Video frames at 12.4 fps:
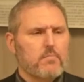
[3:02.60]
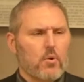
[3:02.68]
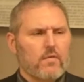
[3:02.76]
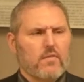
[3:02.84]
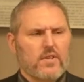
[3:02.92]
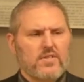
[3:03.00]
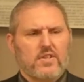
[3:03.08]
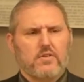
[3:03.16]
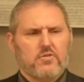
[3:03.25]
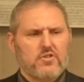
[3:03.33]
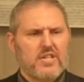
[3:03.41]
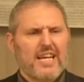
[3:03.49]
for us to
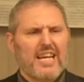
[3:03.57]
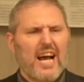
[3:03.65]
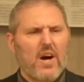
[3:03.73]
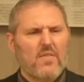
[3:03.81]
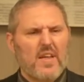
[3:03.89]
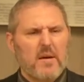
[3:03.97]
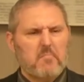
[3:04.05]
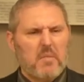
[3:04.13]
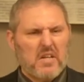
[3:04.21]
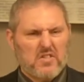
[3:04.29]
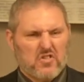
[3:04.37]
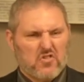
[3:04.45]
understand how that
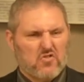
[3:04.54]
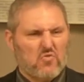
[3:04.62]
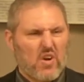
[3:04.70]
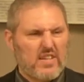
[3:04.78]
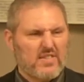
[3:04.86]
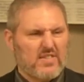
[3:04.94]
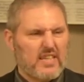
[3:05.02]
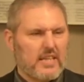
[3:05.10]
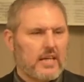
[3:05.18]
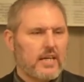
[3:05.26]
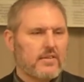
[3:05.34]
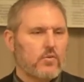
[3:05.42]
monstrosity
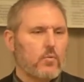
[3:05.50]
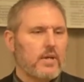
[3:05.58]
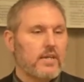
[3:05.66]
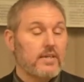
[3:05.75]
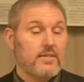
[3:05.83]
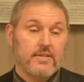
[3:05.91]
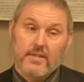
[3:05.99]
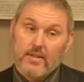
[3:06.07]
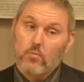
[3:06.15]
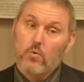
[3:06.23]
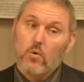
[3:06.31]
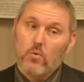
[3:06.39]
got the way it is. And he
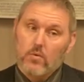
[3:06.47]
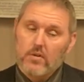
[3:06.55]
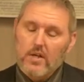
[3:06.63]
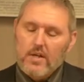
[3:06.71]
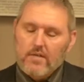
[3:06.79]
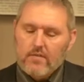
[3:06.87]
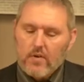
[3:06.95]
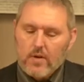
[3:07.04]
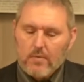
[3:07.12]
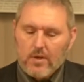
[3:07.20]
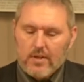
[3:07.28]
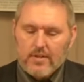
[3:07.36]
wrote very well
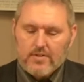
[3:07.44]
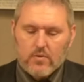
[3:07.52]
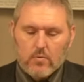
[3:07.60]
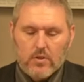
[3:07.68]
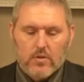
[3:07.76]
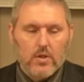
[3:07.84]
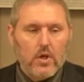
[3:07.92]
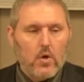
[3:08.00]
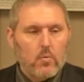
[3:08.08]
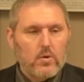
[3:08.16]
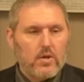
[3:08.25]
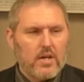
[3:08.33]
on that. So we'll,
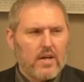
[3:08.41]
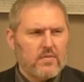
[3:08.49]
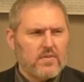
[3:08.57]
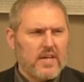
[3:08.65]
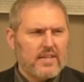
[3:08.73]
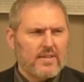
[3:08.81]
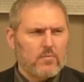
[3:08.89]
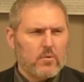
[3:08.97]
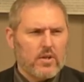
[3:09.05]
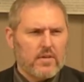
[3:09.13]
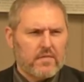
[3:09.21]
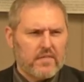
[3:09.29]
we'll cover that. Then we're going
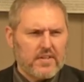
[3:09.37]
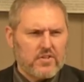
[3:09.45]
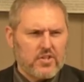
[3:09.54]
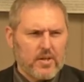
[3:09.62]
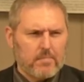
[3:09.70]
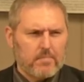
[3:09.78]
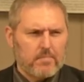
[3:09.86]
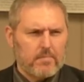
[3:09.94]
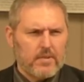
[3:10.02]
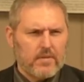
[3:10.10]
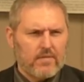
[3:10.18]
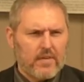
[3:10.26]
to finish up the
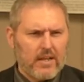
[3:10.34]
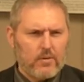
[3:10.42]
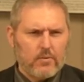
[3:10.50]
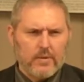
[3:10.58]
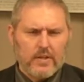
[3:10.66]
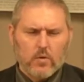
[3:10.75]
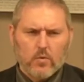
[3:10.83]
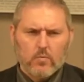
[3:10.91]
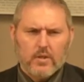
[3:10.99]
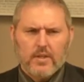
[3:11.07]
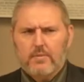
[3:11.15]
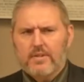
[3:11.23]
following week, Lord
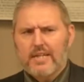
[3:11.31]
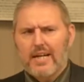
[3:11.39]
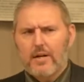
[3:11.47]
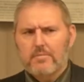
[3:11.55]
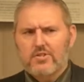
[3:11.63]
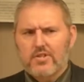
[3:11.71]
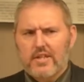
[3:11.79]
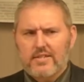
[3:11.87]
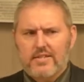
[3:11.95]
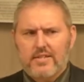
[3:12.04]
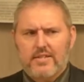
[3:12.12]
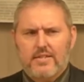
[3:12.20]
willing, with the
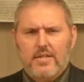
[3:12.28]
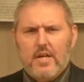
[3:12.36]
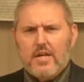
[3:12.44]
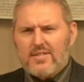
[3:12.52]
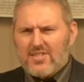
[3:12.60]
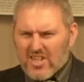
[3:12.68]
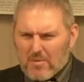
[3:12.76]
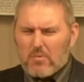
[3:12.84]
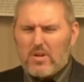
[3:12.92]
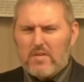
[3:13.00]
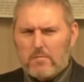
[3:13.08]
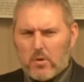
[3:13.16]
Albigenses, somewhat
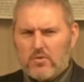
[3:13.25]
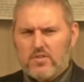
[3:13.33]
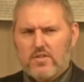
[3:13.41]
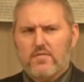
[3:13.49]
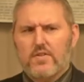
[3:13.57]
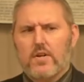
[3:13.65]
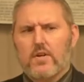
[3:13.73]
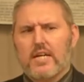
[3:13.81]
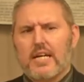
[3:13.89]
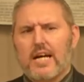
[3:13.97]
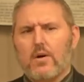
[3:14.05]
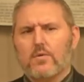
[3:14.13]
of most of their
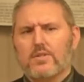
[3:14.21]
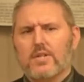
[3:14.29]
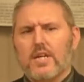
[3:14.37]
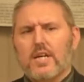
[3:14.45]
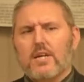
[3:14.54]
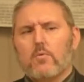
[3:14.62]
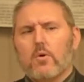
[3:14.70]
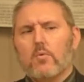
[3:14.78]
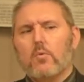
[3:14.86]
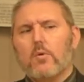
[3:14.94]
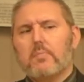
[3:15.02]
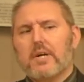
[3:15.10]
account. we we'll
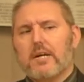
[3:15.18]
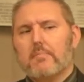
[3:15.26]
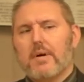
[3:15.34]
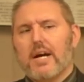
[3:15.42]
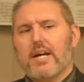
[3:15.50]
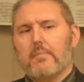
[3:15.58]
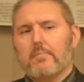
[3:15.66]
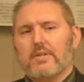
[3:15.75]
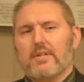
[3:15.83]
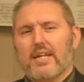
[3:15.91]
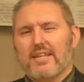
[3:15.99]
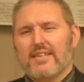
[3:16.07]
pick them back up in
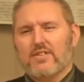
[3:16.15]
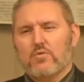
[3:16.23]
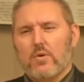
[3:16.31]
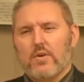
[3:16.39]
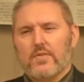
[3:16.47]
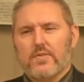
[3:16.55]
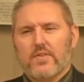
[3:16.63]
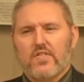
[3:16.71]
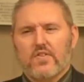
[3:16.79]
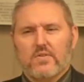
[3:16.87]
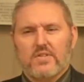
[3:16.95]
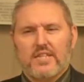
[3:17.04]
like the 12th or the
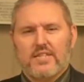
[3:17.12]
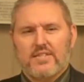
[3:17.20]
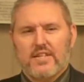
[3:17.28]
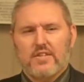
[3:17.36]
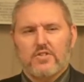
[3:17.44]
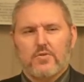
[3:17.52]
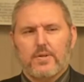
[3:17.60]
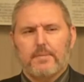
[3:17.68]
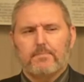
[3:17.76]
13th century